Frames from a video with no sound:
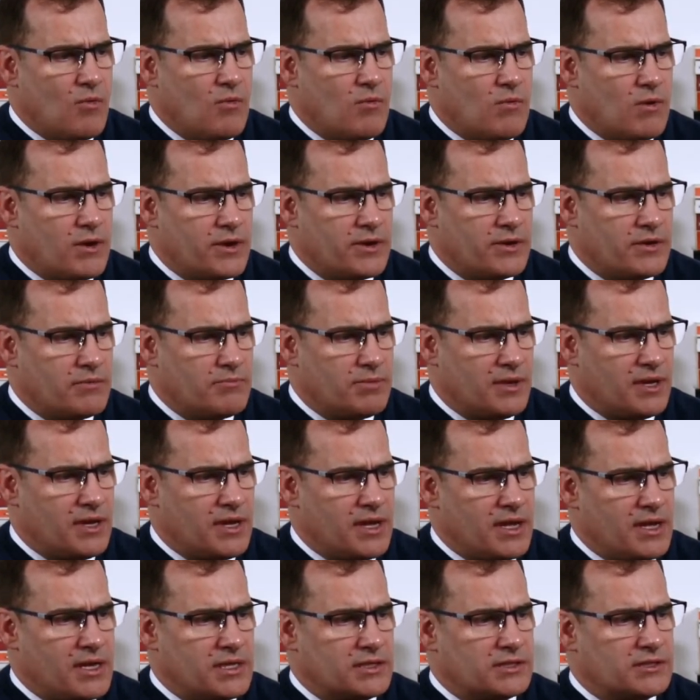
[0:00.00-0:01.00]
What are your
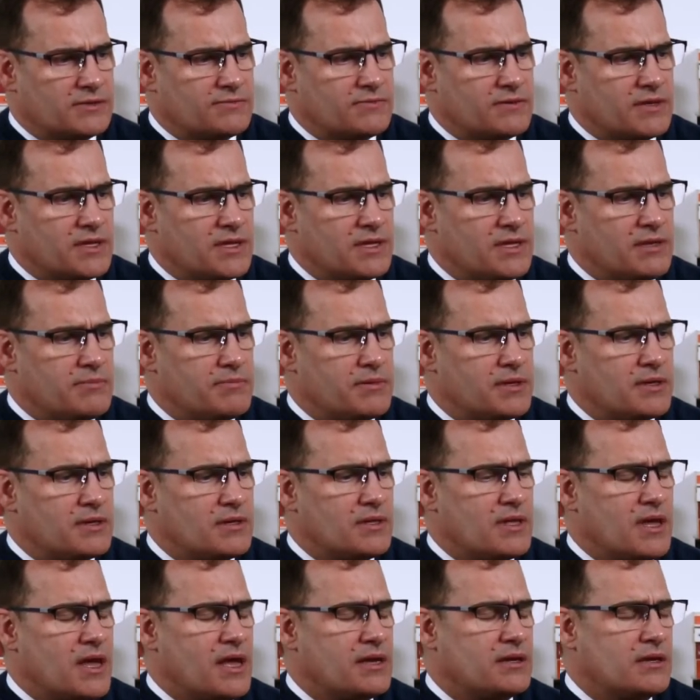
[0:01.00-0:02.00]
plans for
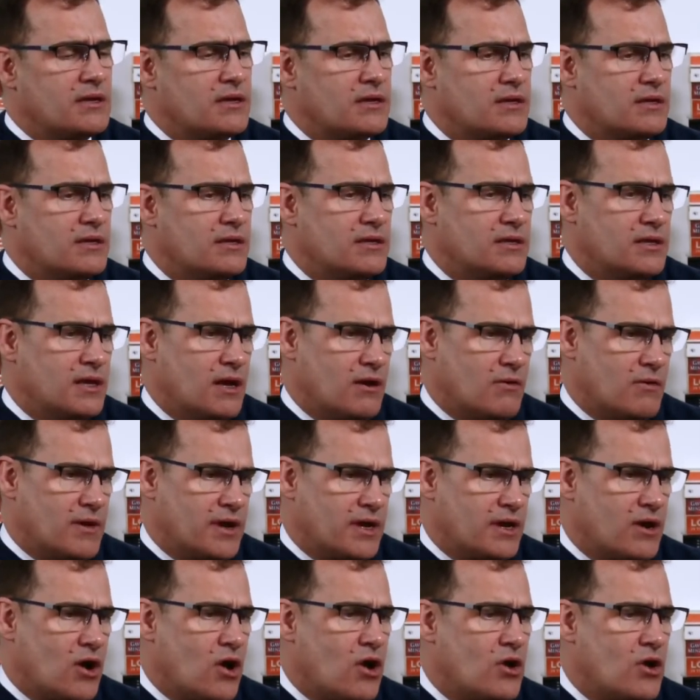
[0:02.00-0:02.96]
keeping that going?